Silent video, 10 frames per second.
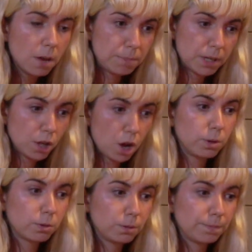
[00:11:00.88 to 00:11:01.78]
but
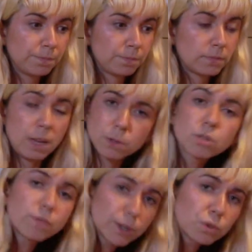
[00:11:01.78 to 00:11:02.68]
no, it was a
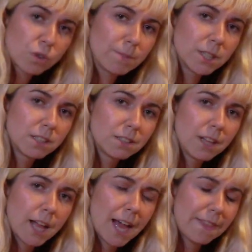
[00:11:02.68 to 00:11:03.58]
real drummer,
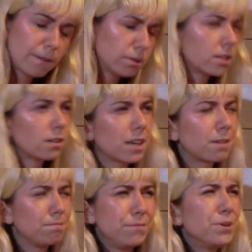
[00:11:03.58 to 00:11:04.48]
and they were just
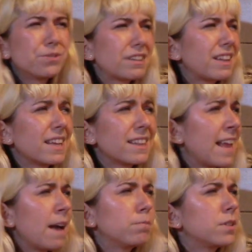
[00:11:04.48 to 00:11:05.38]
like musically
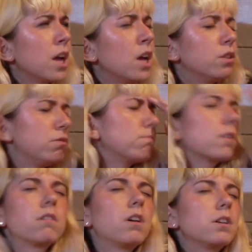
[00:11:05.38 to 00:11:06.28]
inept.
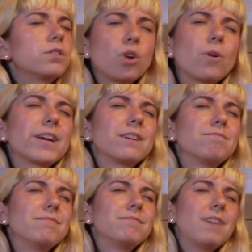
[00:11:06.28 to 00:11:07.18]
Sorry,
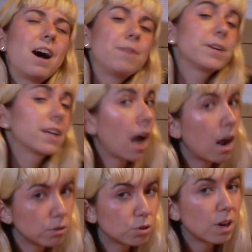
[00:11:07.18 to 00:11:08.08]
I mean
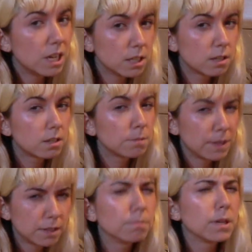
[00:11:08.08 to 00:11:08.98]
characterised by
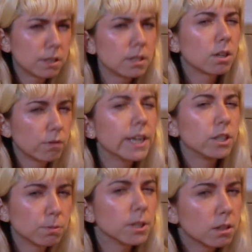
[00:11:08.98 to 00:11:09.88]
simplistic
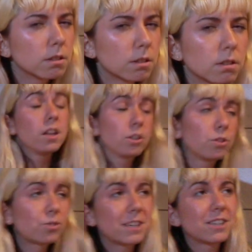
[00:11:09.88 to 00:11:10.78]
arrangements. You know
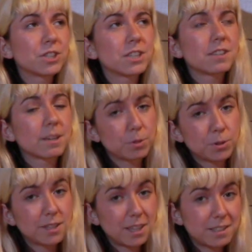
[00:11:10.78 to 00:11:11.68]
what's really interesting?
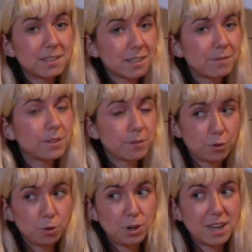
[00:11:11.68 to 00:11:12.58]
Between
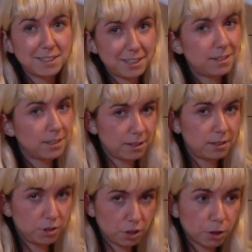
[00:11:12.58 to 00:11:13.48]
1974 and
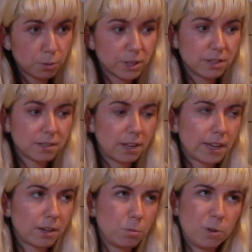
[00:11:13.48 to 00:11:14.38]
1982, which is
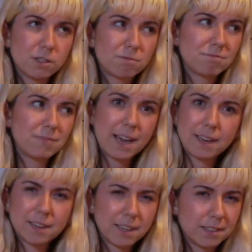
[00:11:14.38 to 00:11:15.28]
like, what,
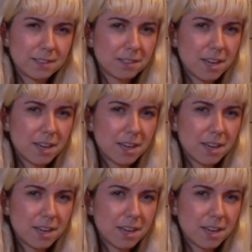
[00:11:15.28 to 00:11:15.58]
8 years,